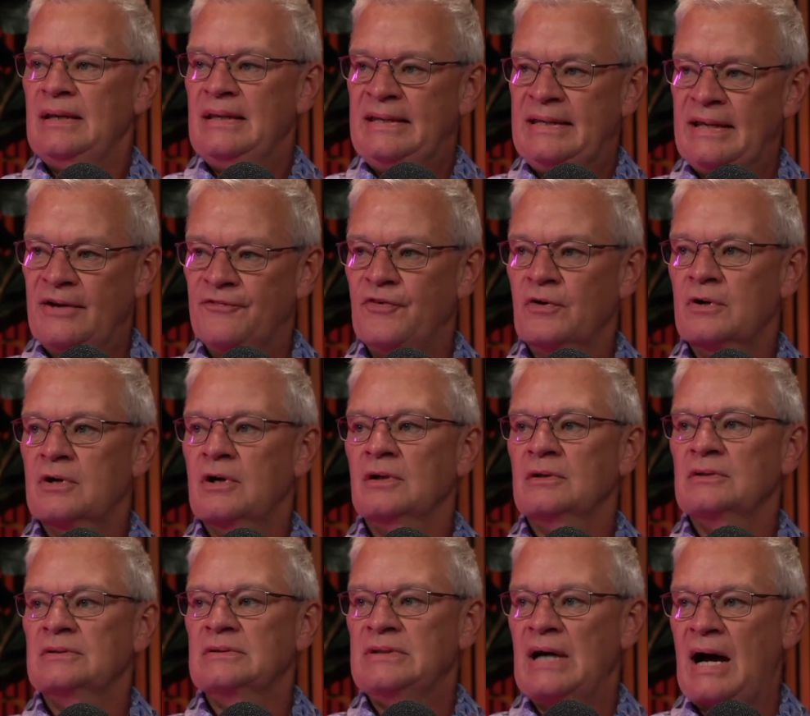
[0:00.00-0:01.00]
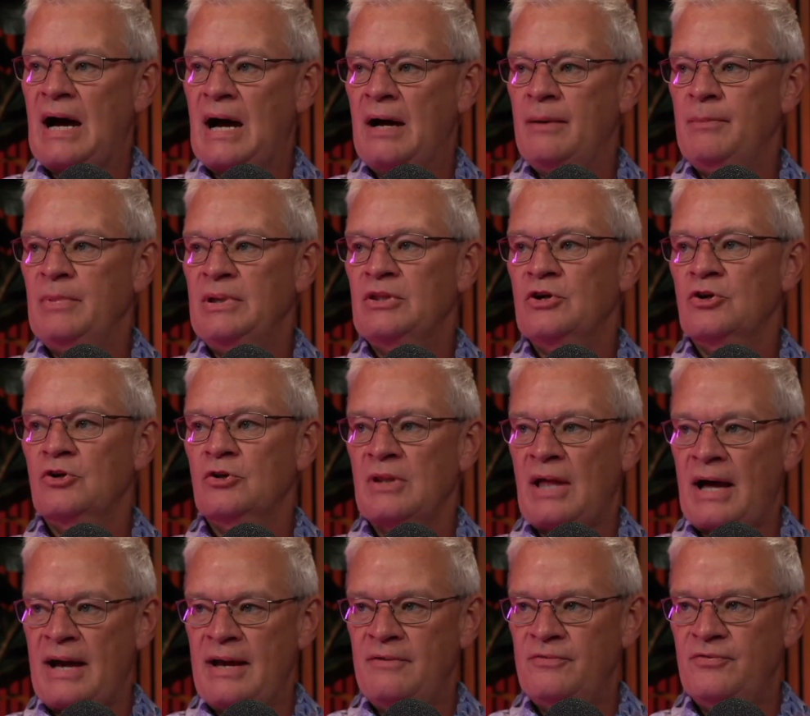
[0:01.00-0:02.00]
difficult time in their
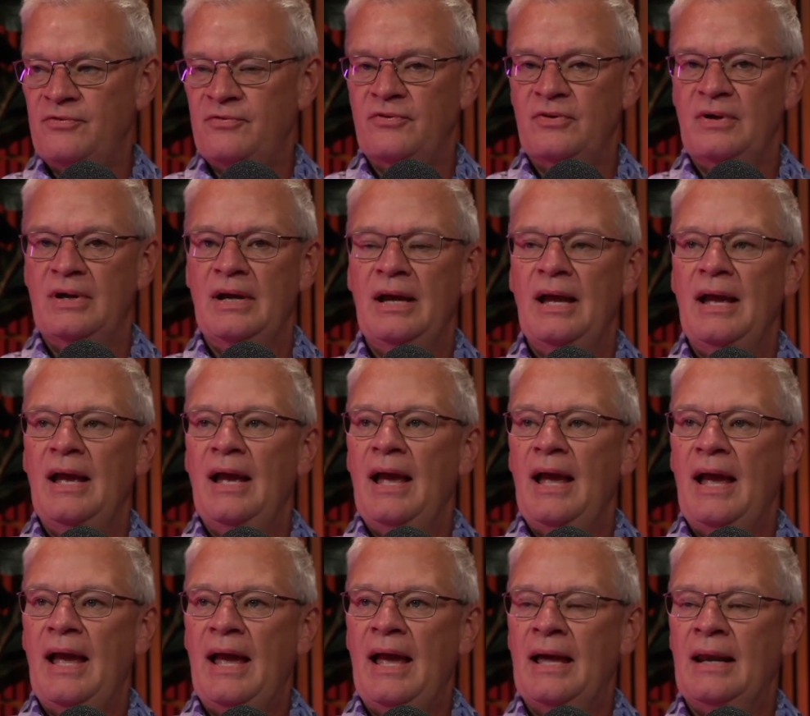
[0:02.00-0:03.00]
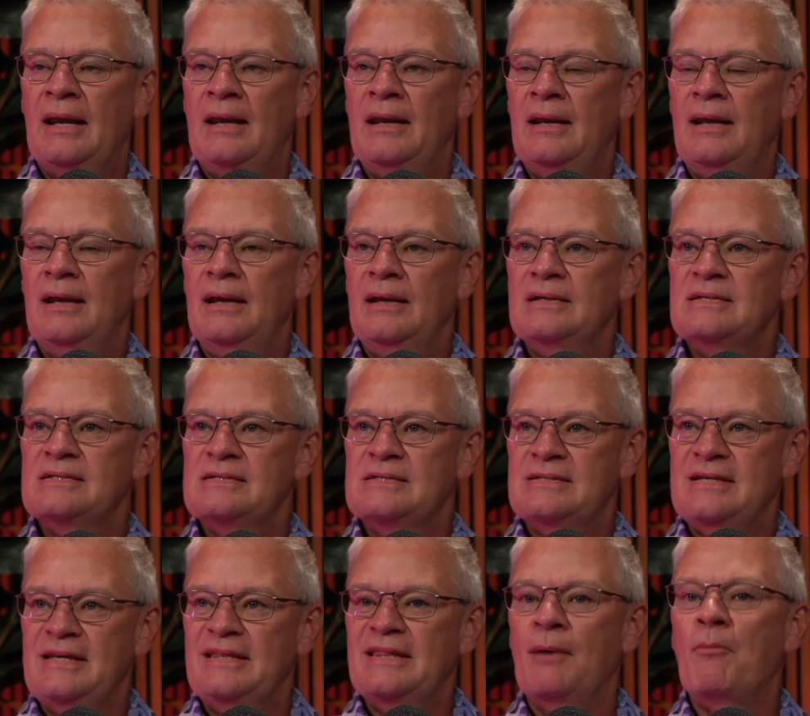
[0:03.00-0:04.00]
life, and
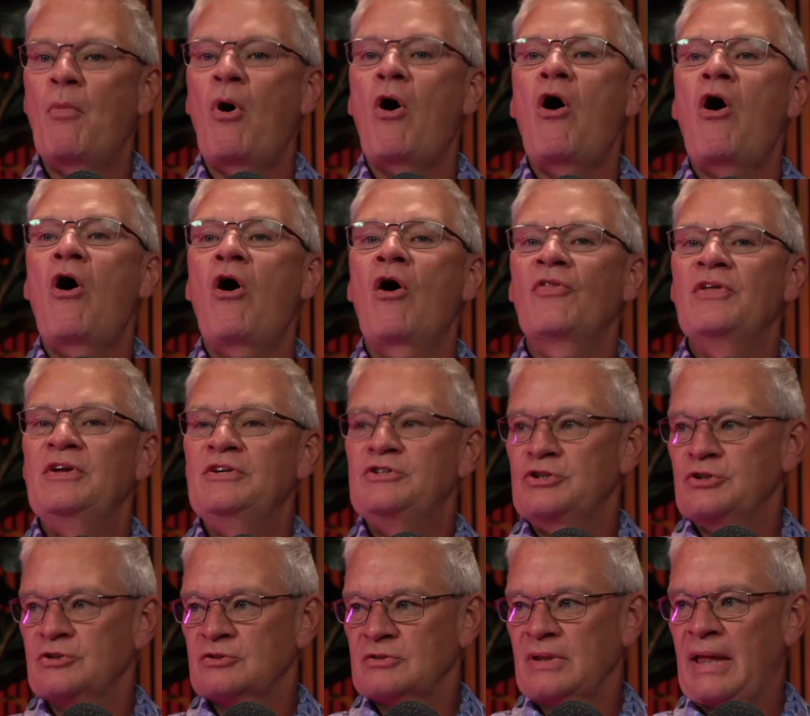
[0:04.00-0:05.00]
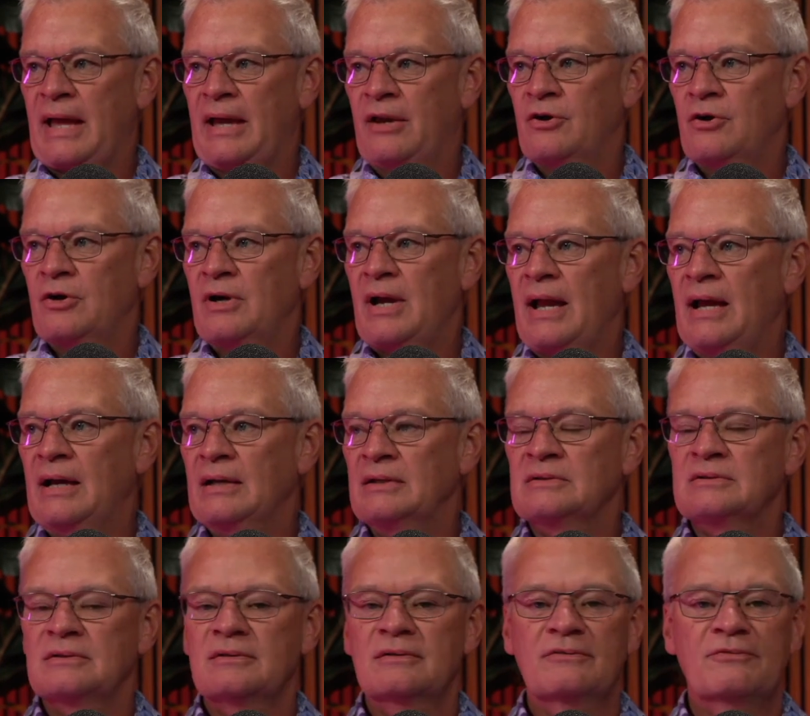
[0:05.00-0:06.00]
see them all these years later
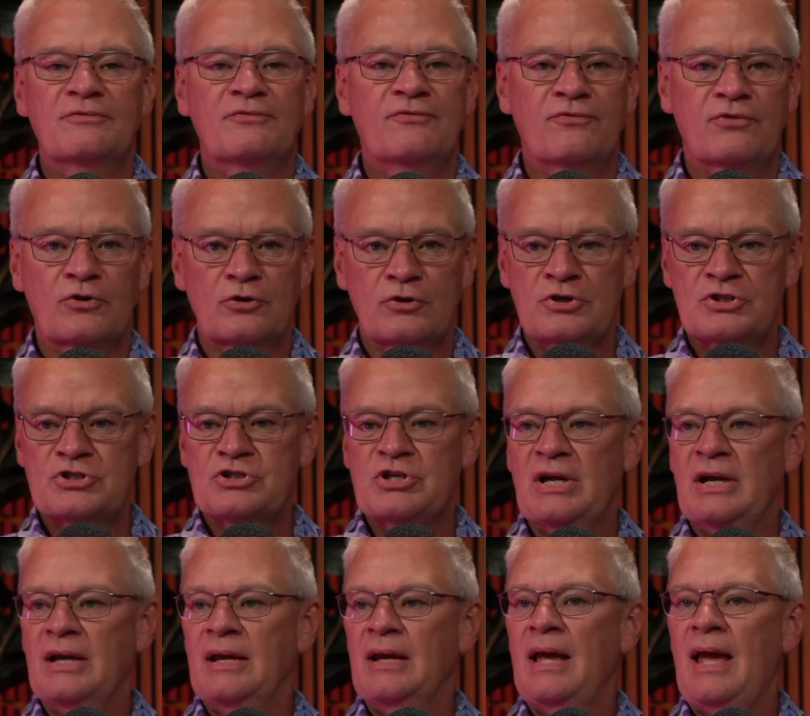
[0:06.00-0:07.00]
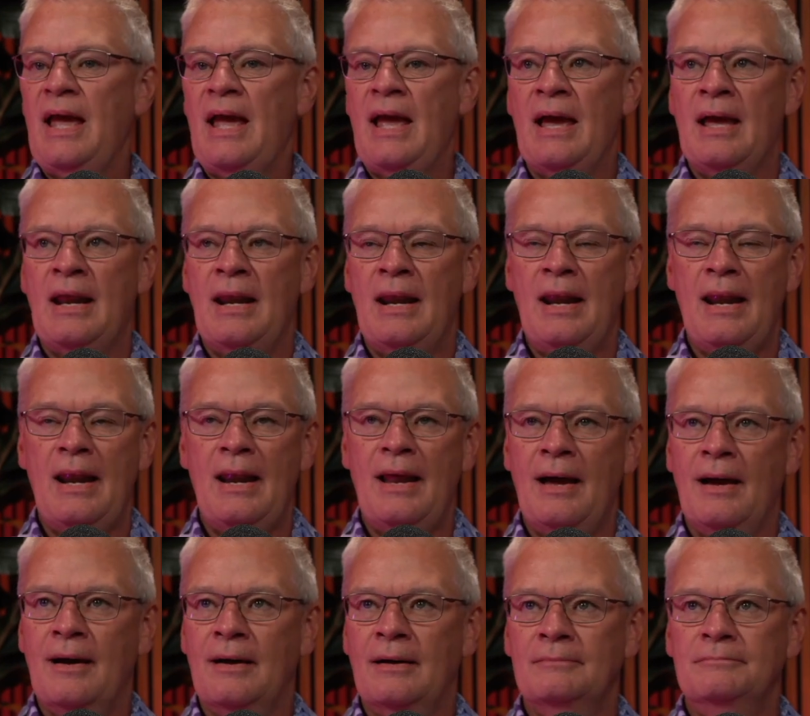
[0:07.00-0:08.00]
as flourishing, and
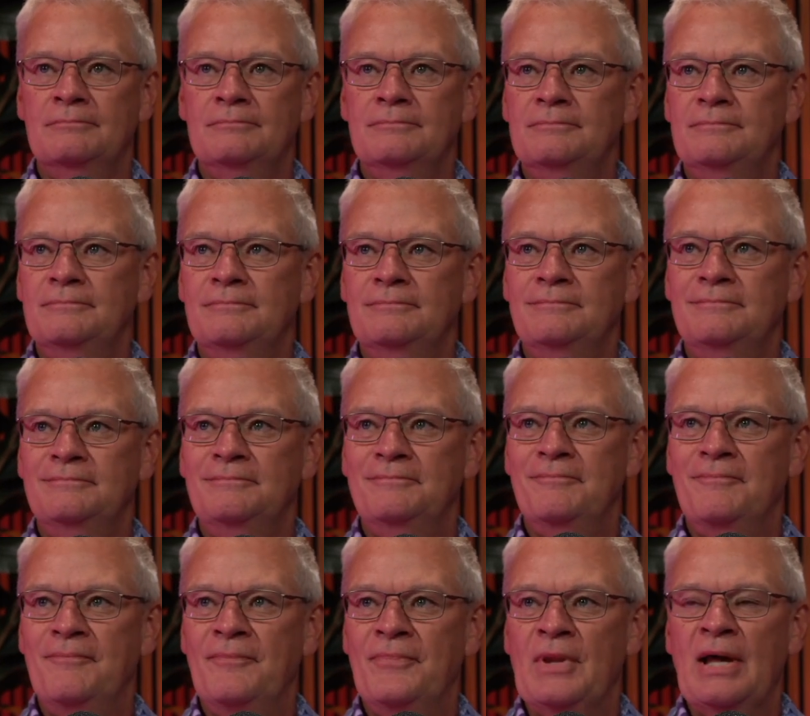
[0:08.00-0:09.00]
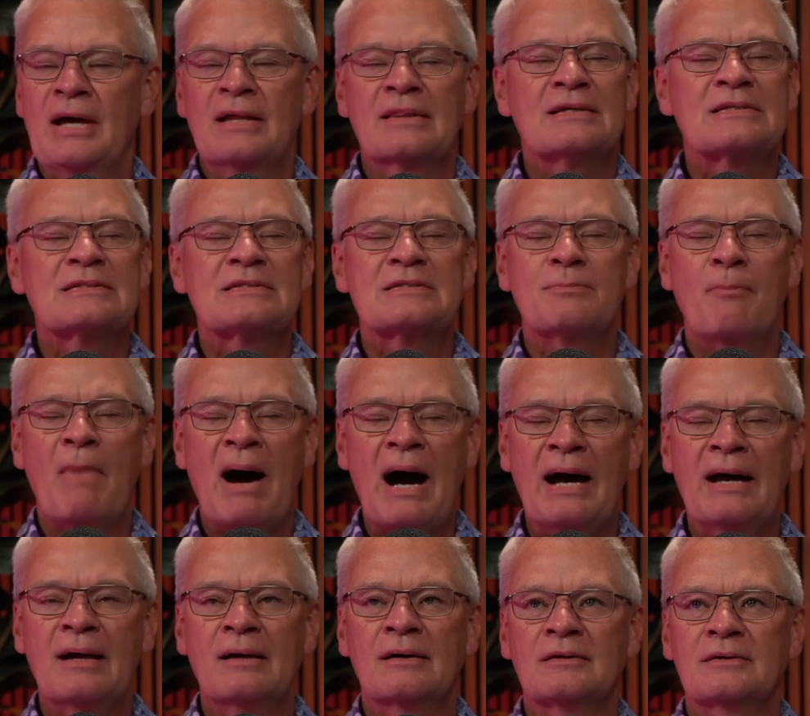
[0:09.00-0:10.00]
the
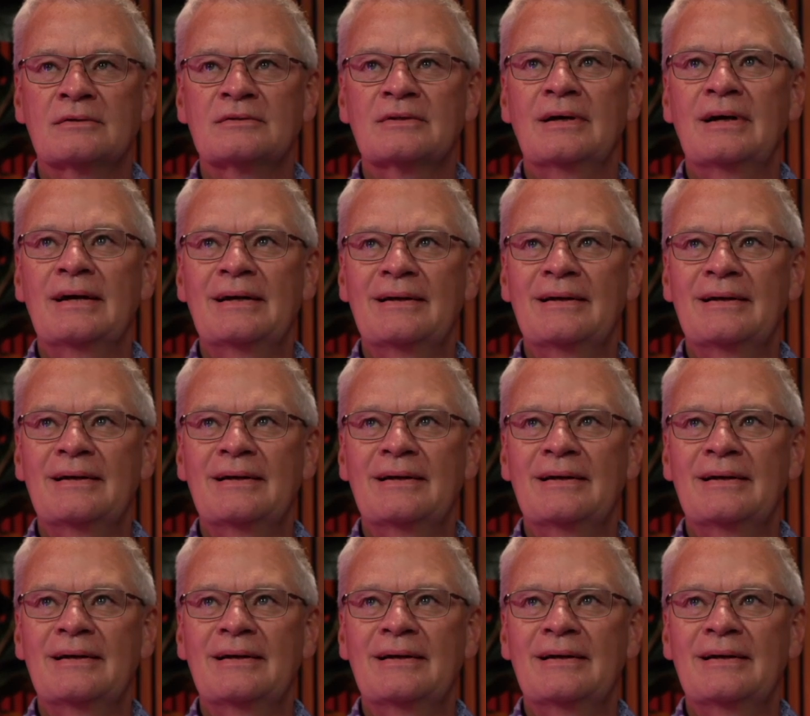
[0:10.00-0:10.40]
smile,